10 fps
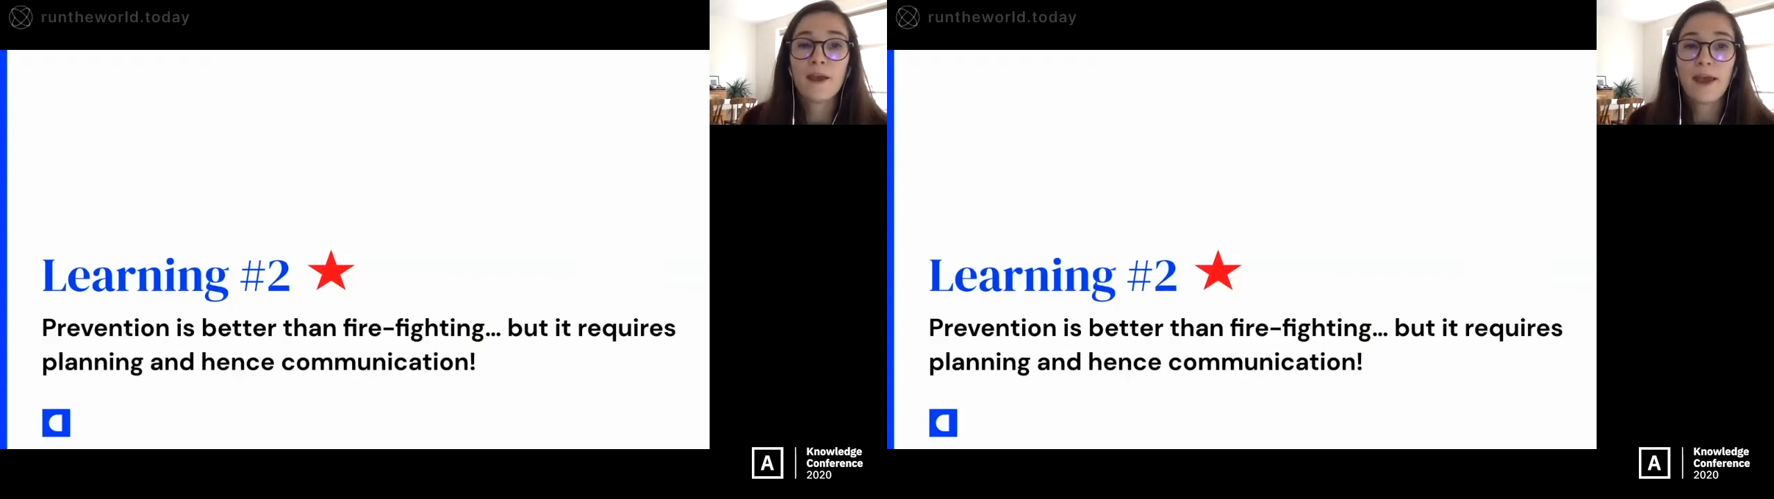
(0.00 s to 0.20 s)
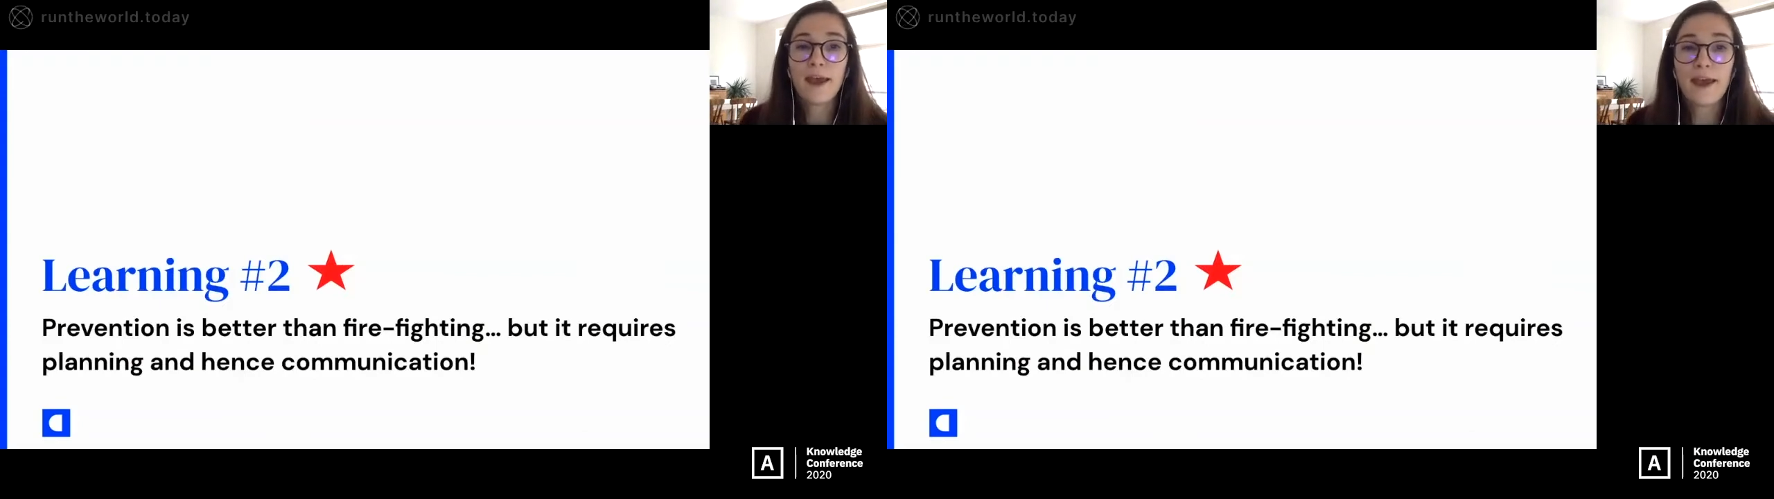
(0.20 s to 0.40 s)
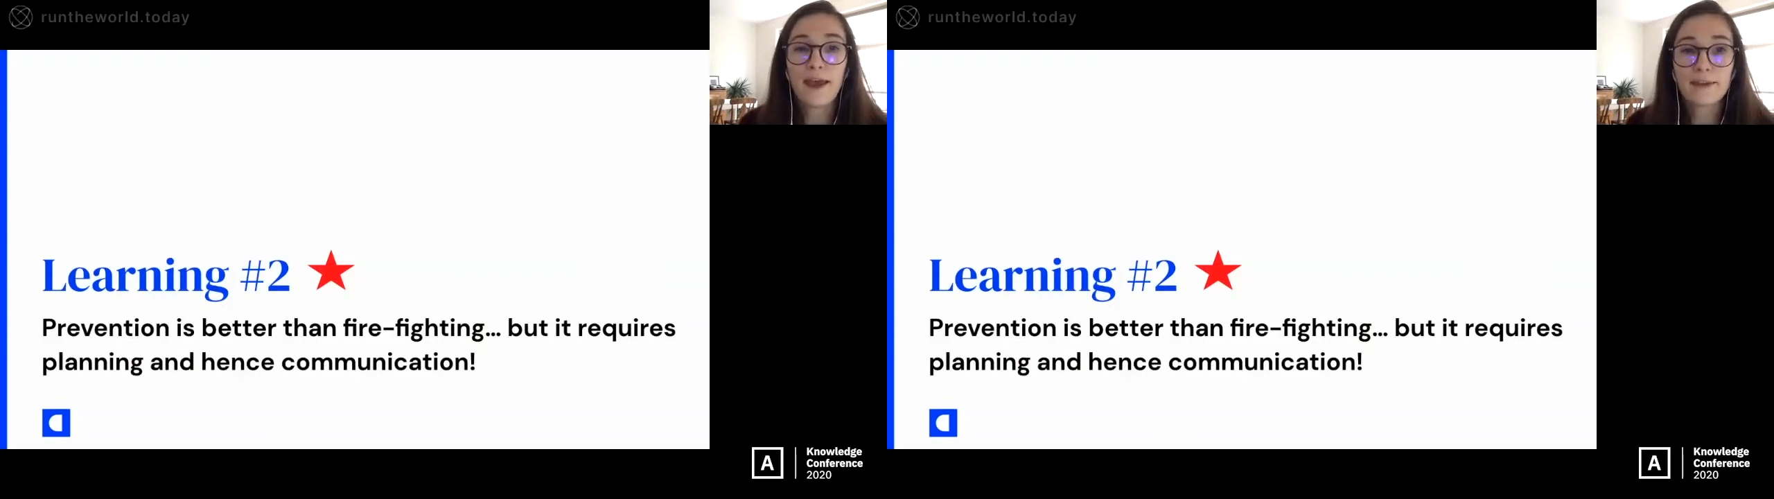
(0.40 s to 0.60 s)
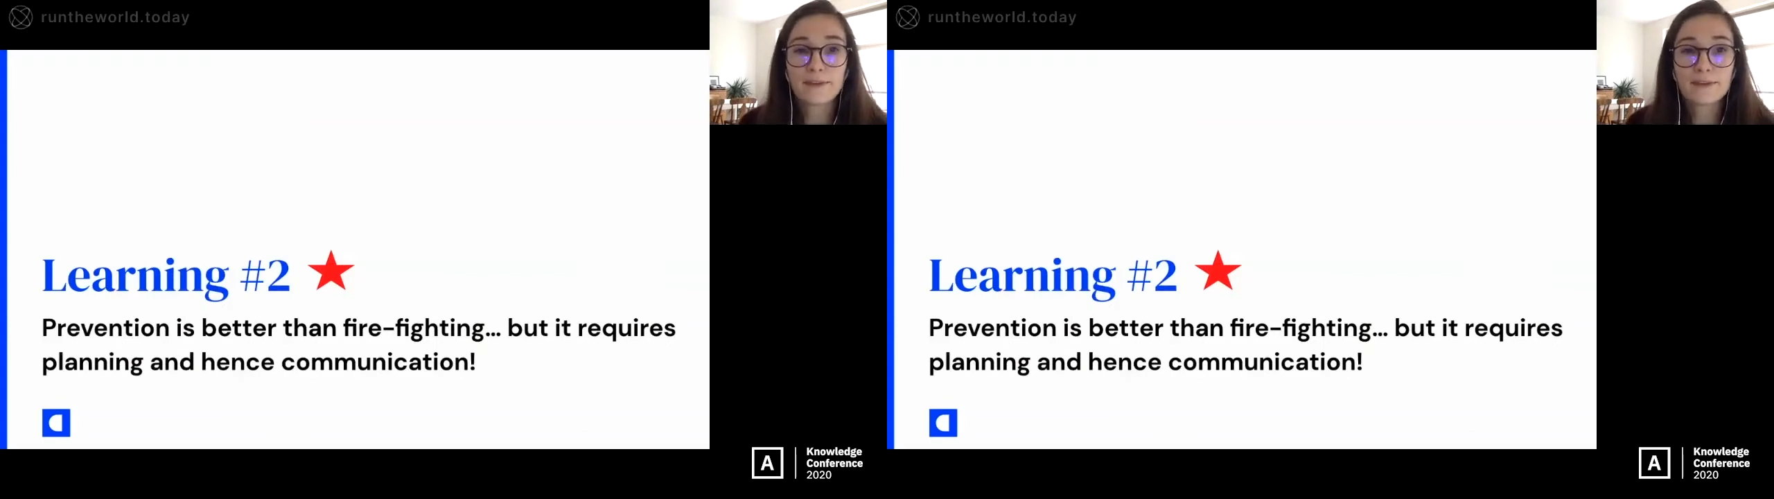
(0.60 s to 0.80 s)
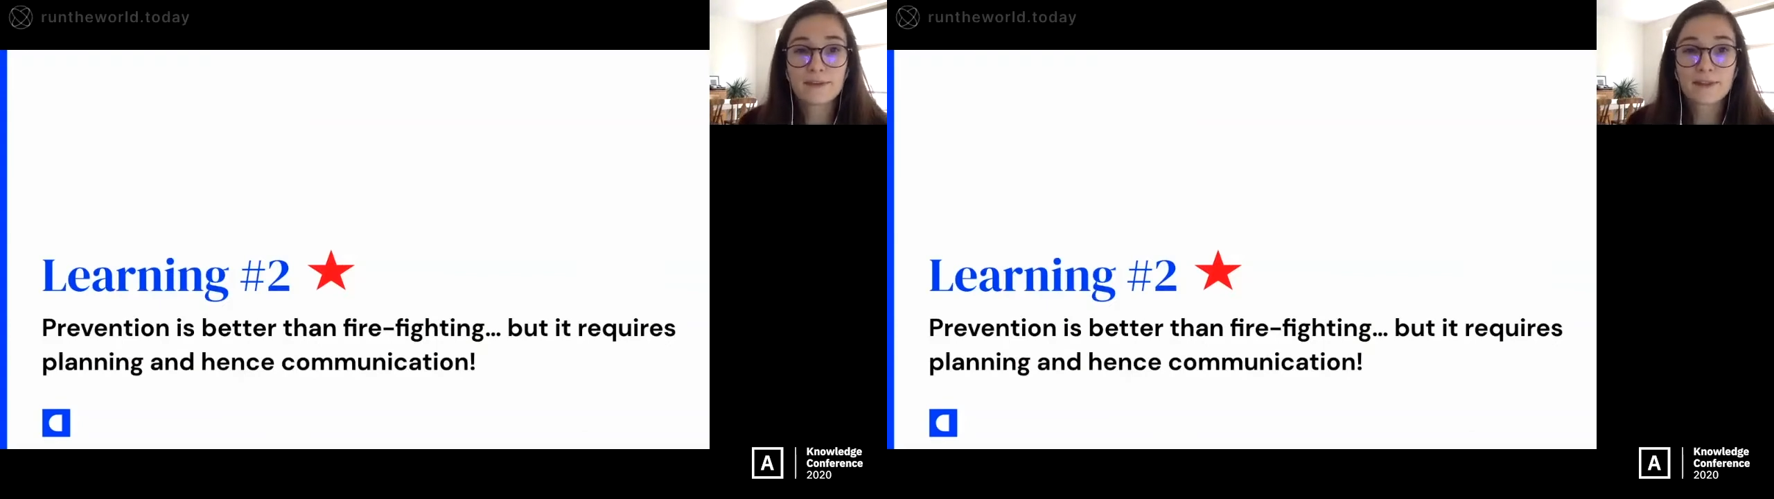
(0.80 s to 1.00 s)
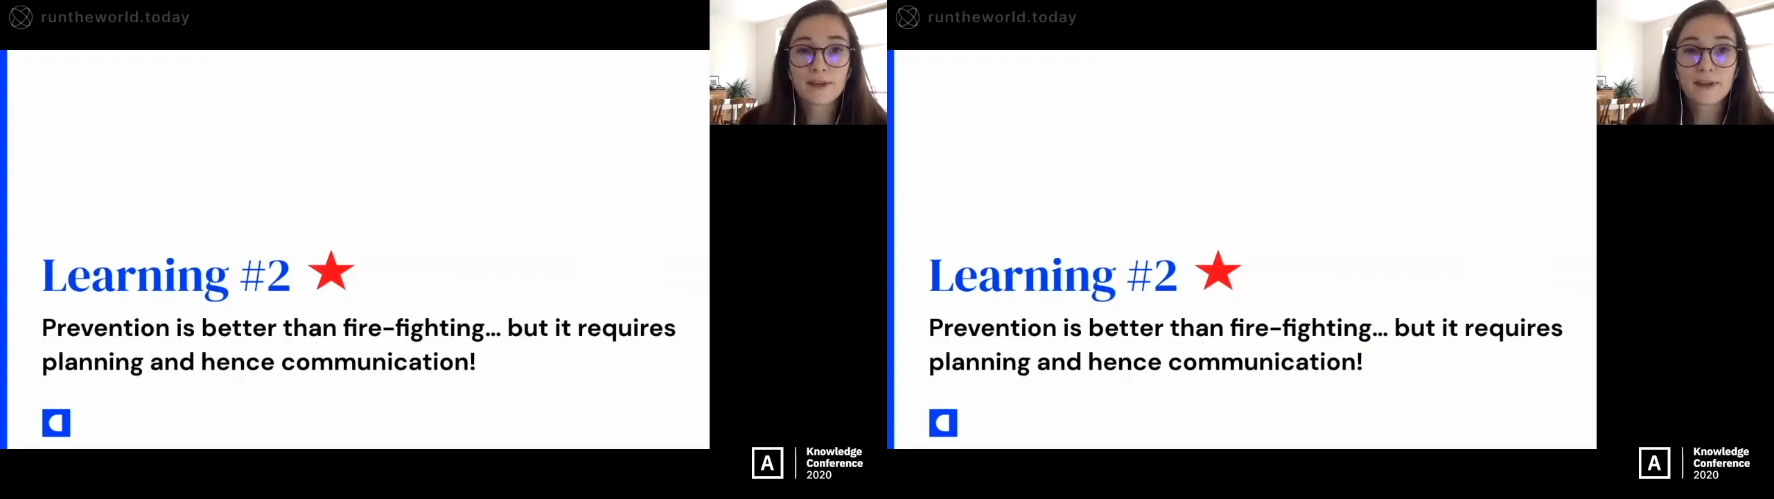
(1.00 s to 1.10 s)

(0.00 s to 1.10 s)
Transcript: And